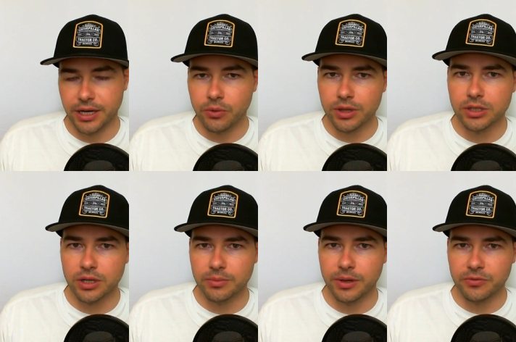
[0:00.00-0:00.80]
Now, what are they
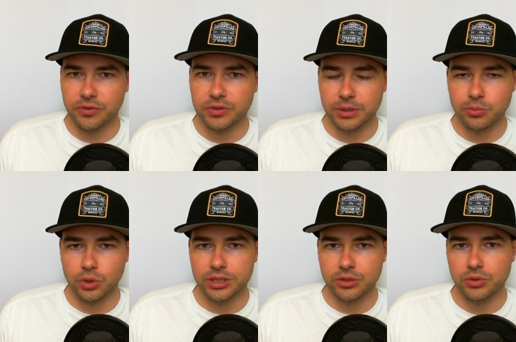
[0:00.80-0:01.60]
talking about
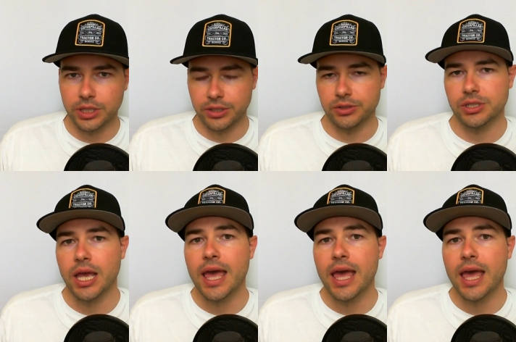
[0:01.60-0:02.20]
15.2 liters?